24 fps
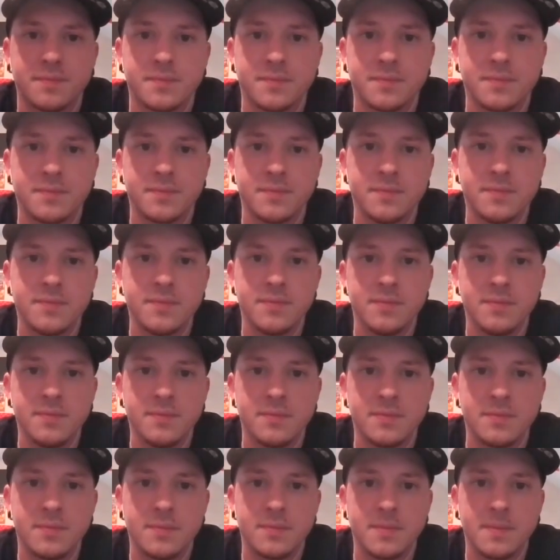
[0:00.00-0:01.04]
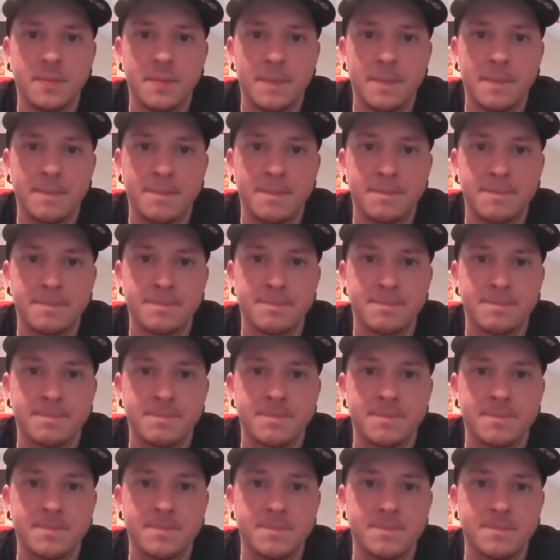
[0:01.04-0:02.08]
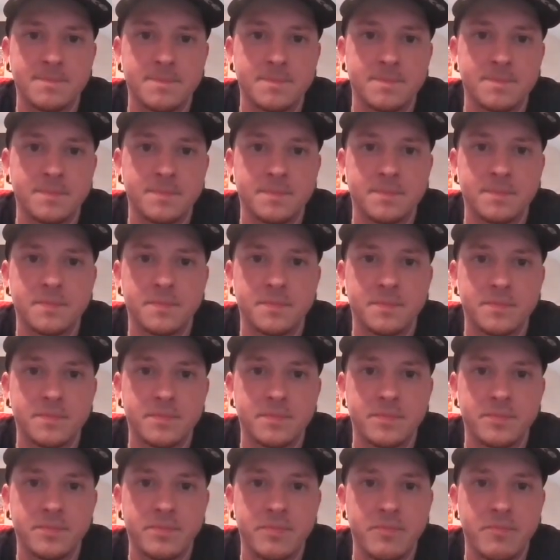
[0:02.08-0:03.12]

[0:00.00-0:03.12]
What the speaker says: This person isn't speaking.